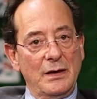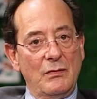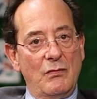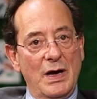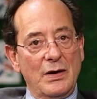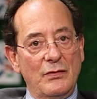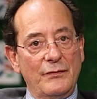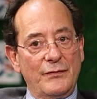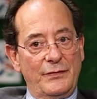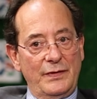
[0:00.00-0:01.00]
one
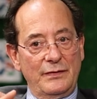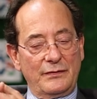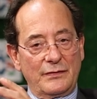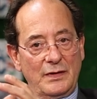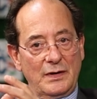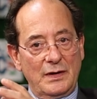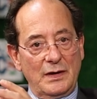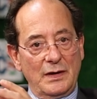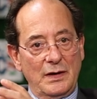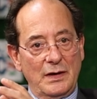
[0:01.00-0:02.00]
of these
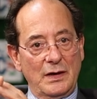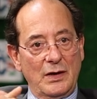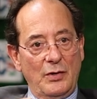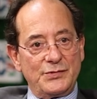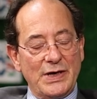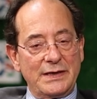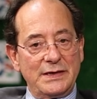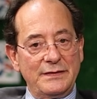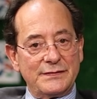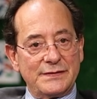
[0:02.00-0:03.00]

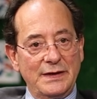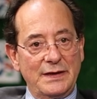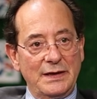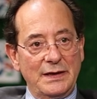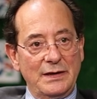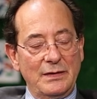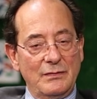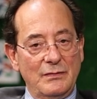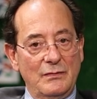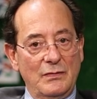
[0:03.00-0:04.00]
objectives that they
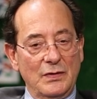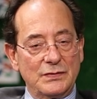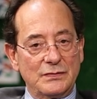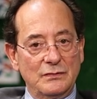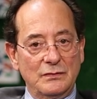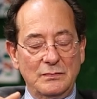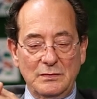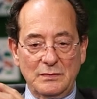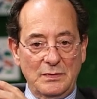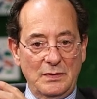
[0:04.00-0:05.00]
want to
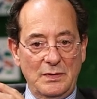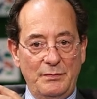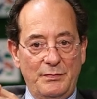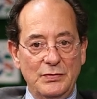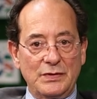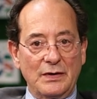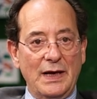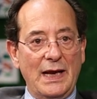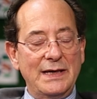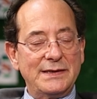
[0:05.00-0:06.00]
put on
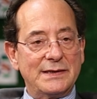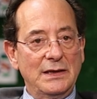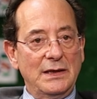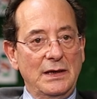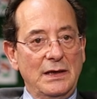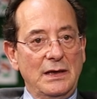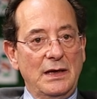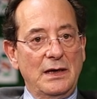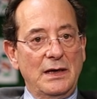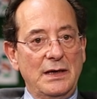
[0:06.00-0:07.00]
the light
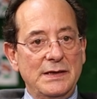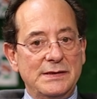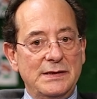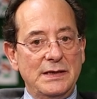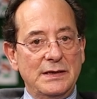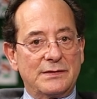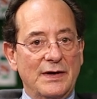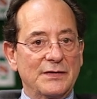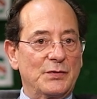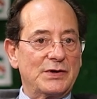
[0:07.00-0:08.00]
is the
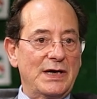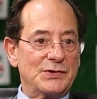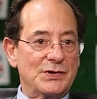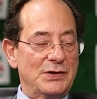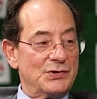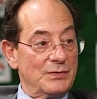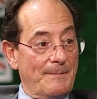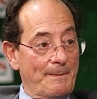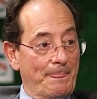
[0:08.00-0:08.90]
transportation issue.